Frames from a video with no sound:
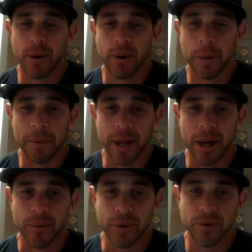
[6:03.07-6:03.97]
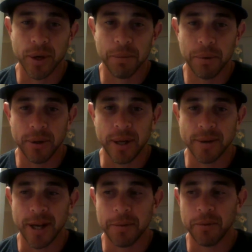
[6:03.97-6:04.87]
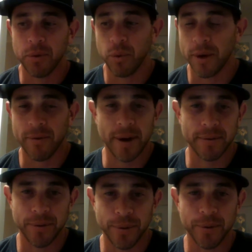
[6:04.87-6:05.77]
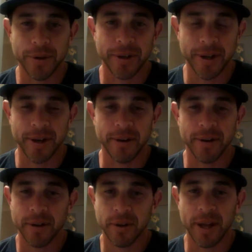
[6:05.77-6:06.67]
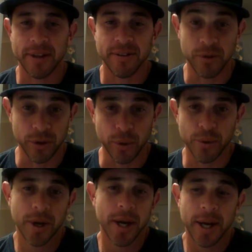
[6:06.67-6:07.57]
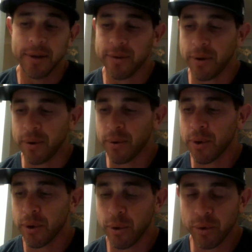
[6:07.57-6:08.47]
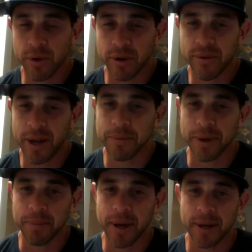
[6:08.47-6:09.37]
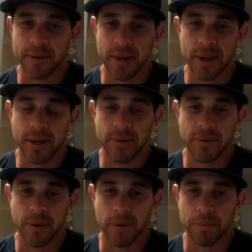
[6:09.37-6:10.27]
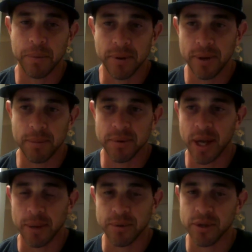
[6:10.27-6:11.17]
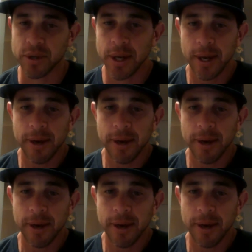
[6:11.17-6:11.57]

a couple hours so I could put in that time to do whatever I have to do. That's due. So those are the steps I'm kind of taking. So, but at the same time, just